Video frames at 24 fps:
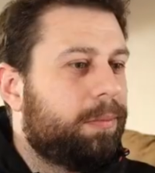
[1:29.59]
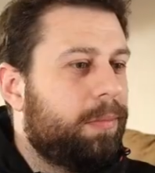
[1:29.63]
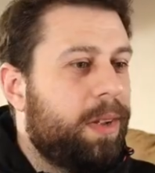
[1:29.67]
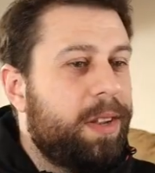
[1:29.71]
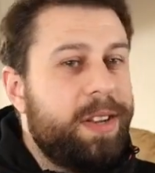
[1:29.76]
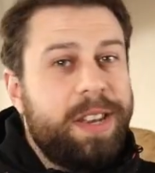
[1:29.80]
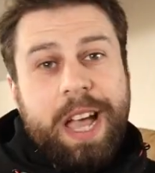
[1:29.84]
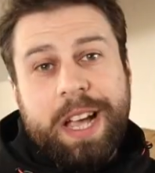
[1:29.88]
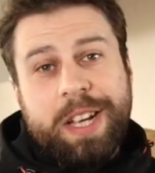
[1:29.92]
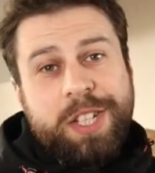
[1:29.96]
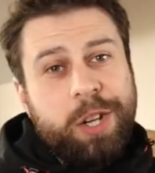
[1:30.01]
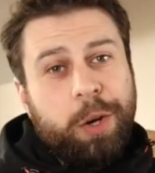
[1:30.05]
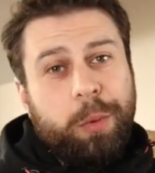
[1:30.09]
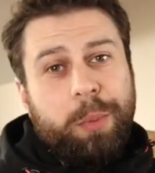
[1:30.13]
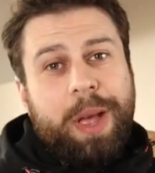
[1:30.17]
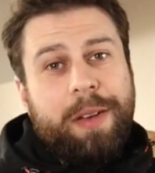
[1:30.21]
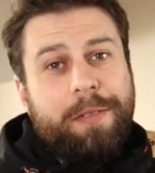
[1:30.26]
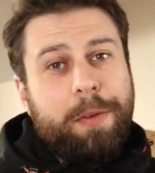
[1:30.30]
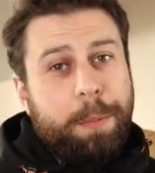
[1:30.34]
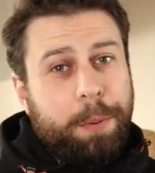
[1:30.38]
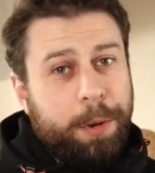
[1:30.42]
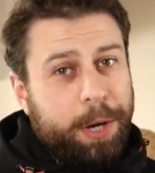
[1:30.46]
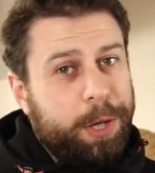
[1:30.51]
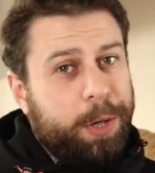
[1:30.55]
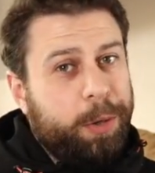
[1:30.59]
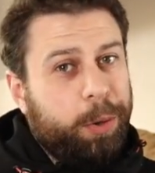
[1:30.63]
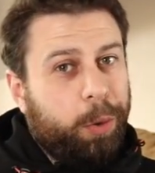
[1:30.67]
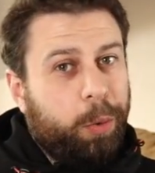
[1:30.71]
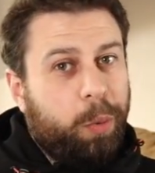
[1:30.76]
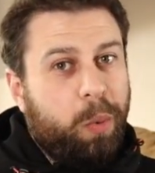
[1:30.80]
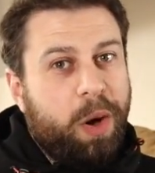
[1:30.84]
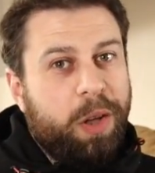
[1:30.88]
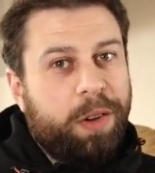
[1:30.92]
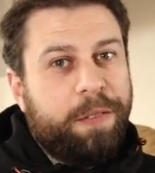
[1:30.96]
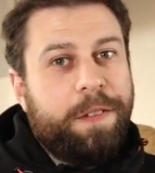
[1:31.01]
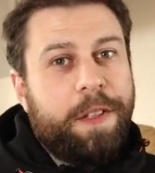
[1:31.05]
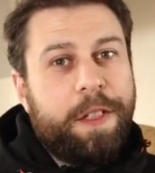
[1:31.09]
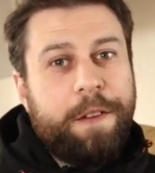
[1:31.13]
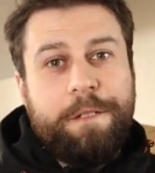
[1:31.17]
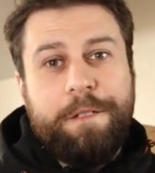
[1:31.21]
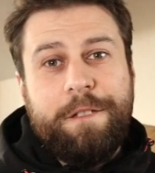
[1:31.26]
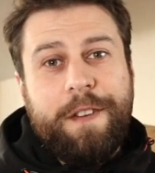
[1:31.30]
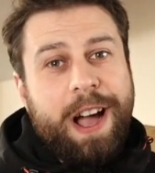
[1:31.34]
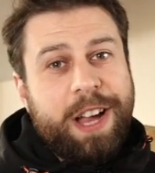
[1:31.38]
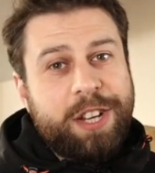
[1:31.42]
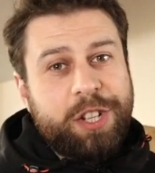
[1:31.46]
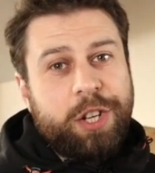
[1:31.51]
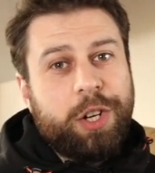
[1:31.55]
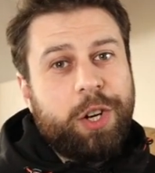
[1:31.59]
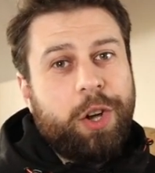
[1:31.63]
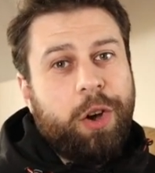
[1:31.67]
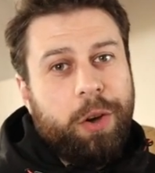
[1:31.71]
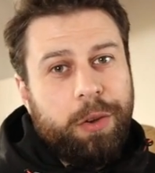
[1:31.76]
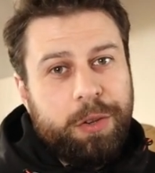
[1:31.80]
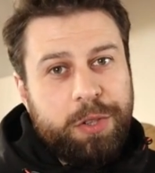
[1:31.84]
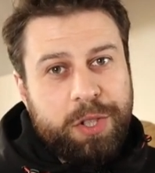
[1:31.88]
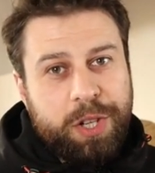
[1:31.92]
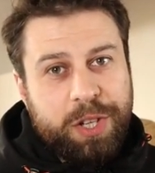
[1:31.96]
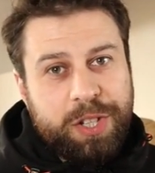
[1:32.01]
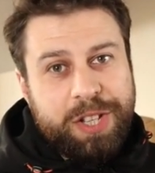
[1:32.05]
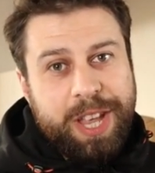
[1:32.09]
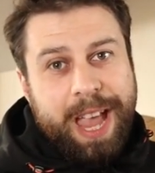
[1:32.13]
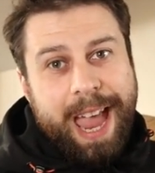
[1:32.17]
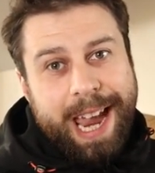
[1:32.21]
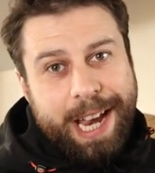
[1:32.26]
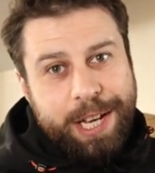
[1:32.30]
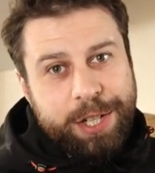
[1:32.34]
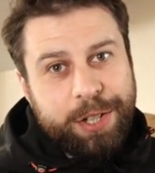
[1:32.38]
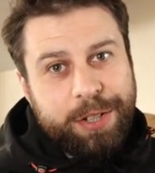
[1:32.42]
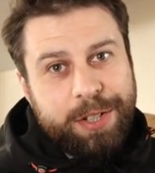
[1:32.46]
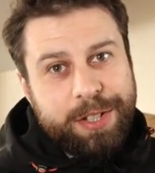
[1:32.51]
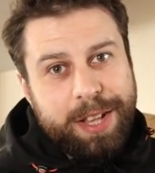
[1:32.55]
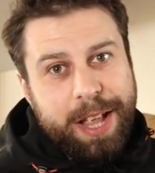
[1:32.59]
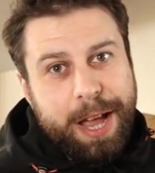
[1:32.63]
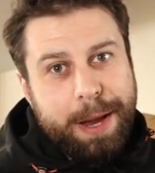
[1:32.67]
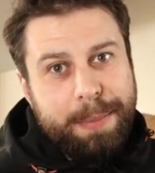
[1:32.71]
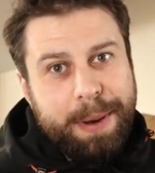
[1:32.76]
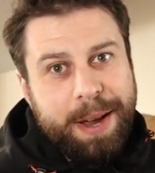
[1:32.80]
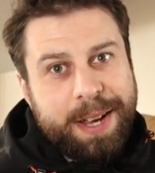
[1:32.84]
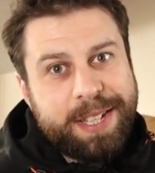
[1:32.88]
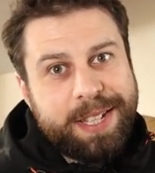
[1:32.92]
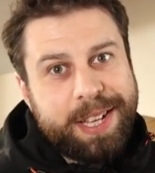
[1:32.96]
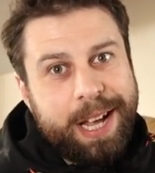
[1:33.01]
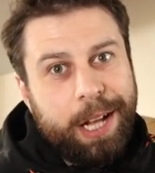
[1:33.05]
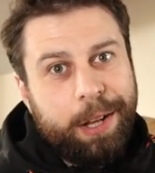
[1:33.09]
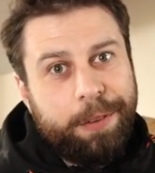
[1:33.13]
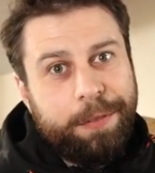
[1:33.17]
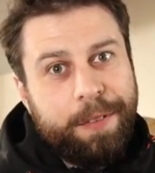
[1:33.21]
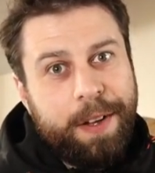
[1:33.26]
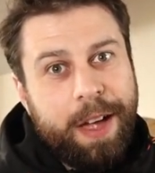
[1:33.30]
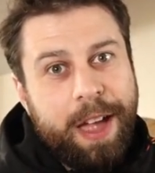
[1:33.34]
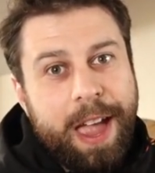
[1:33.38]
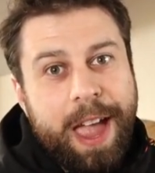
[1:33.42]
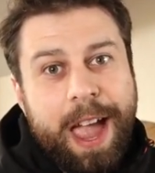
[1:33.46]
Next up, we have a pretty cool one for the fashion-conscious agents like myself,